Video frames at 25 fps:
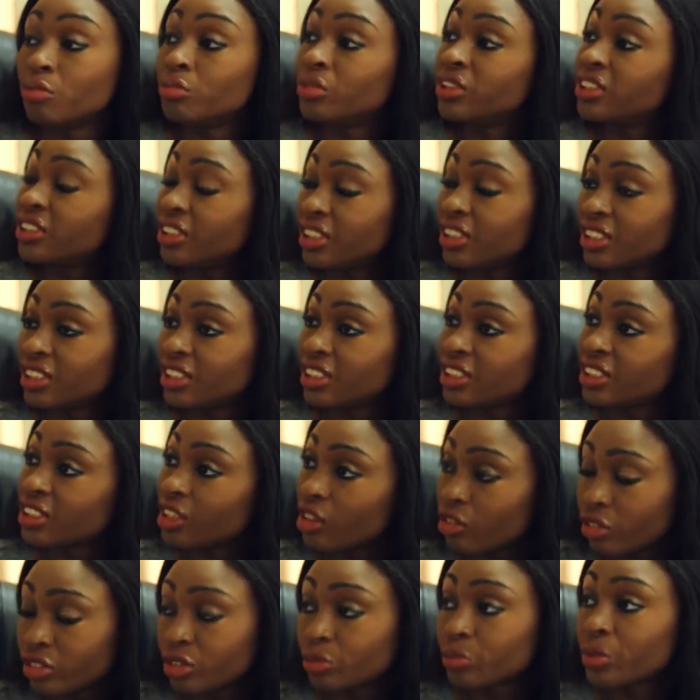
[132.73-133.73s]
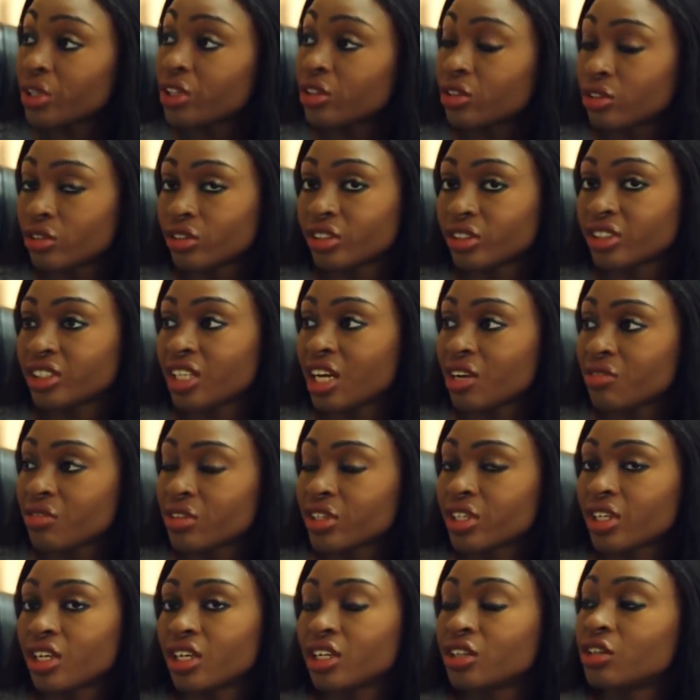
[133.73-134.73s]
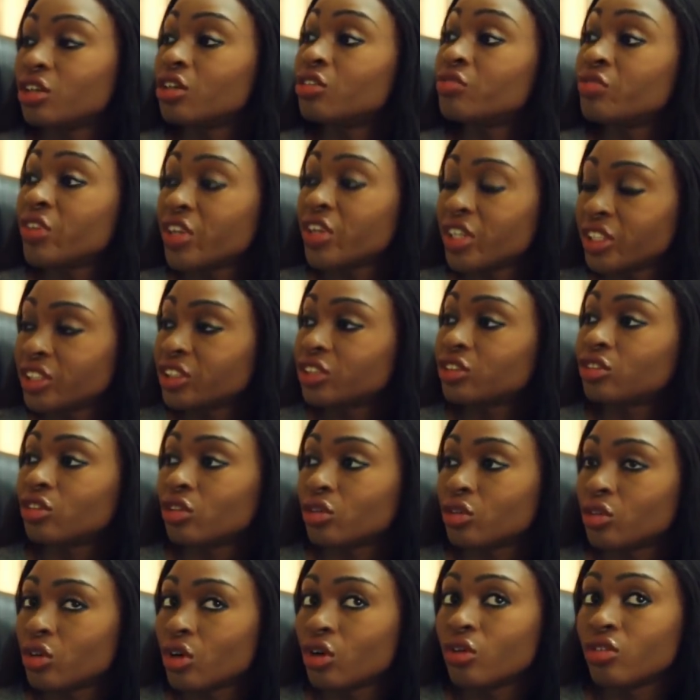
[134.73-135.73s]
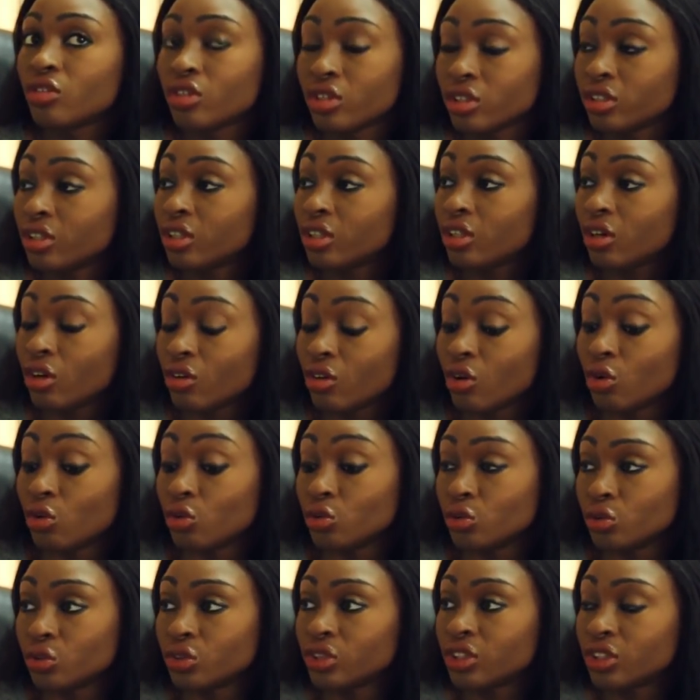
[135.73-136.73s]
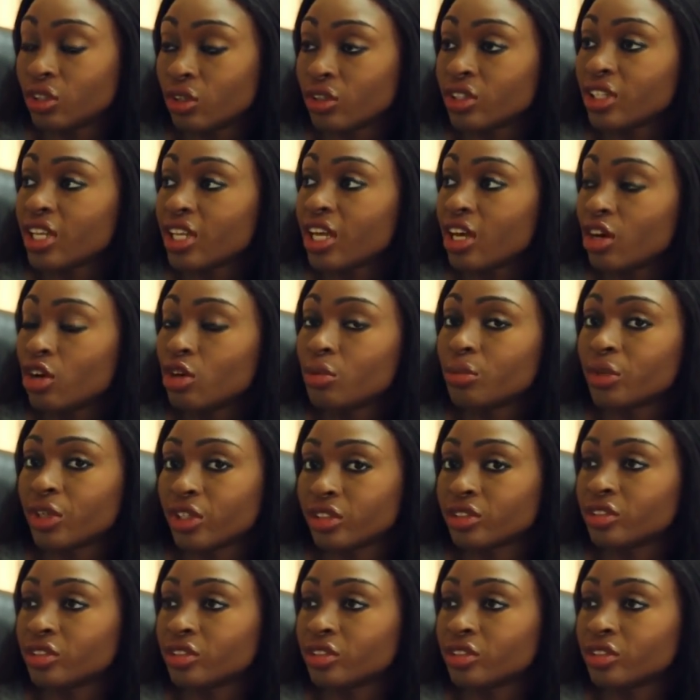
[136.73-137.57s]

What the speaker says: businesses have spread across Africa, got a very strong hold on their home